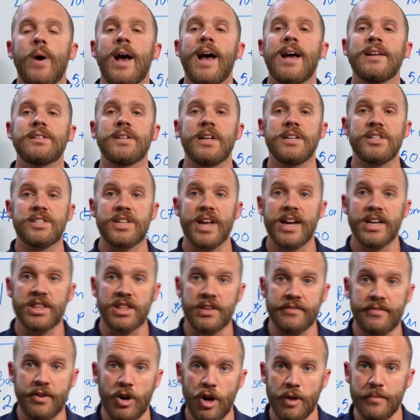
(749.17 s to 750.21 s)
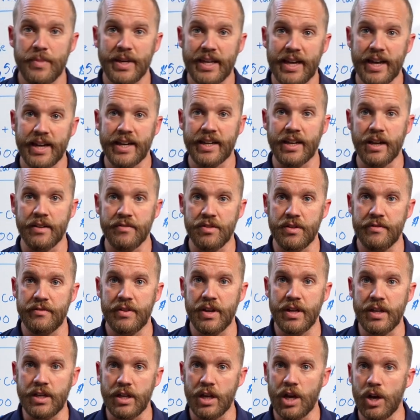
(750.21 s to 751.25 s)
as I said at the very beginning of the
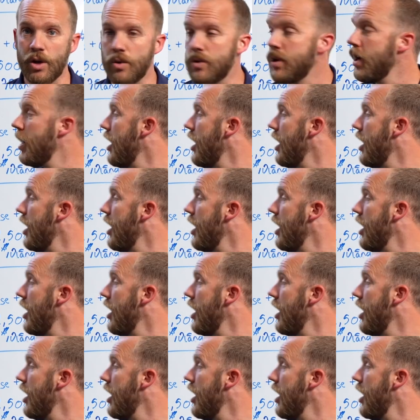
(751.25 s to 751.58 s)
video,